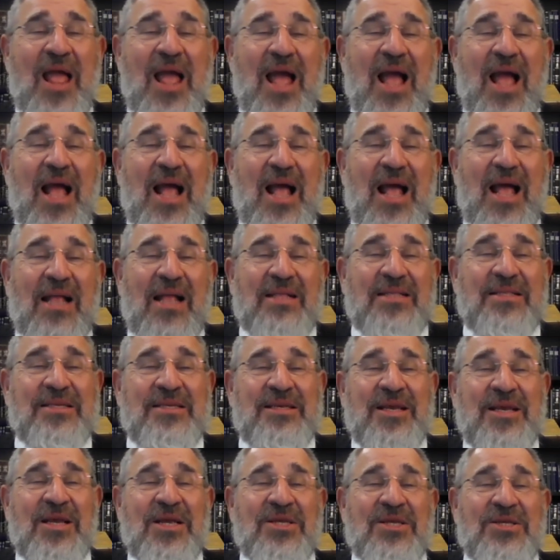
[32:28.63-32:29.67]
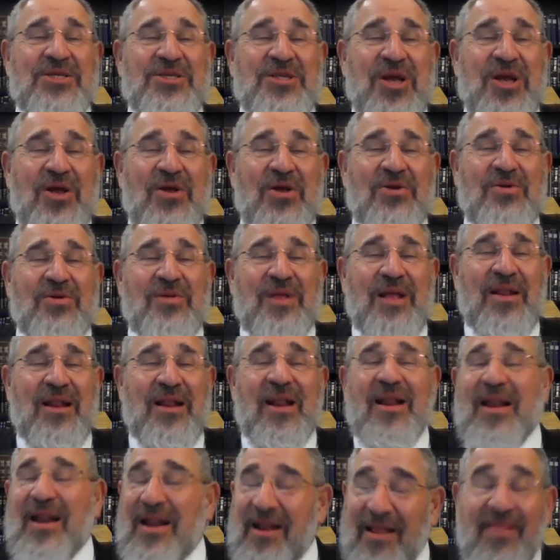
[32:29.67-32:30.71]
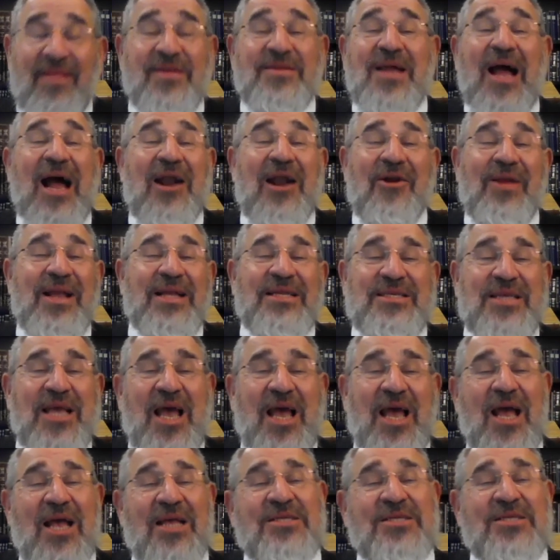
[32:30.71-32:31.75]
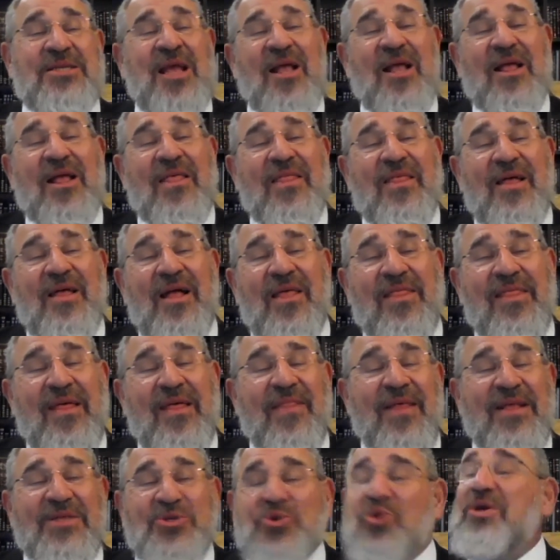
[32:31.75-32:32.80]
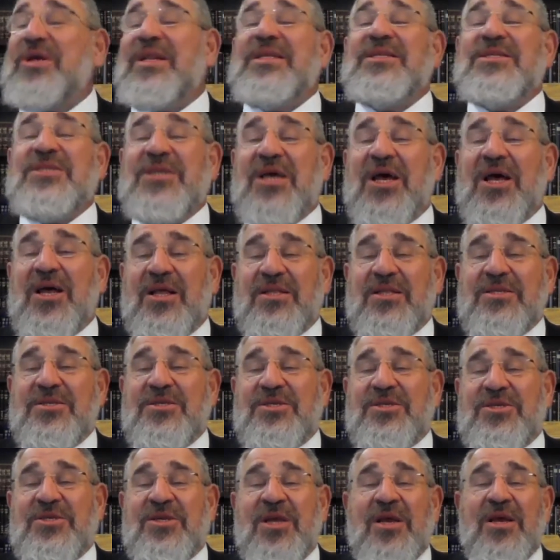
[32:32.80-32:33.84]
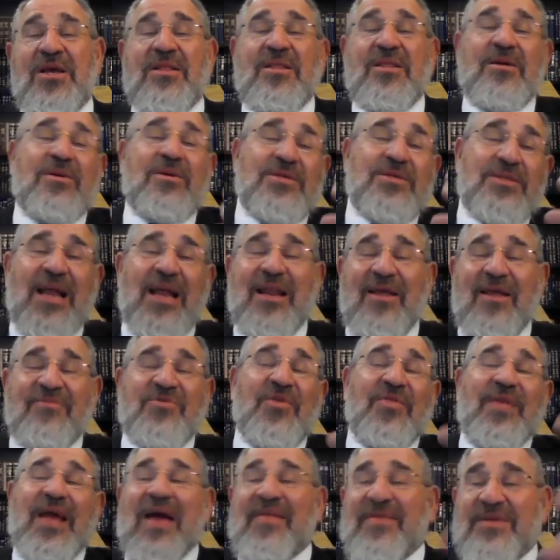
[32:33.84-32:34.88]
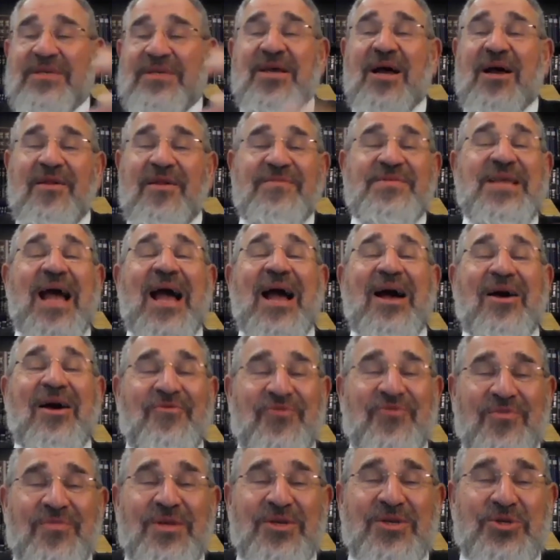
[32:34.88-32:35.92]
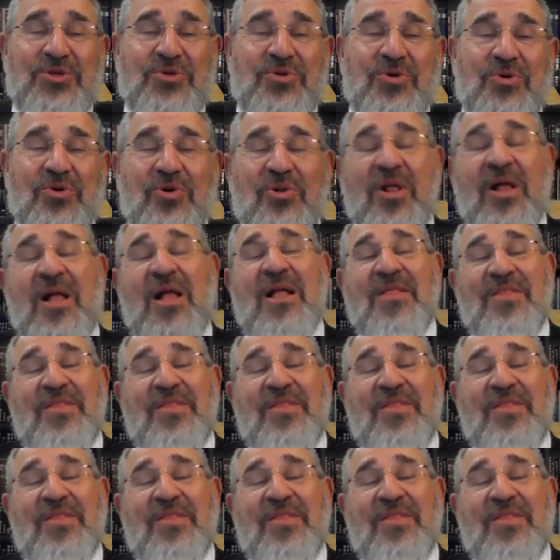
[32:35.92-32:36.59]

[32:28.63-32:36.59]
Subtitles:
And so, and in the diary it says that they took it in turns, because they lived on the other side of town from this school.